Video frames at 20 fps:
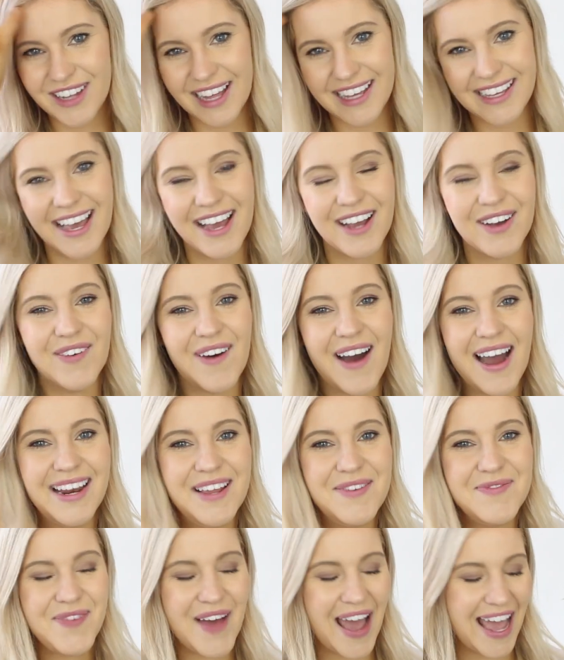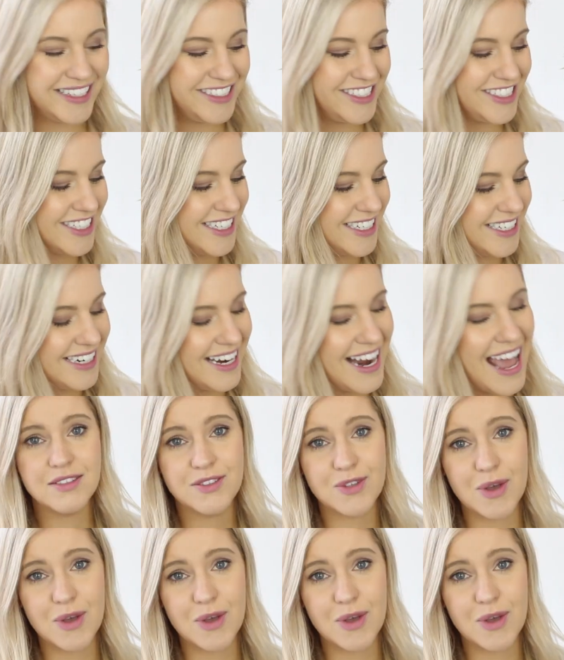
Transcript: I get quite impatient.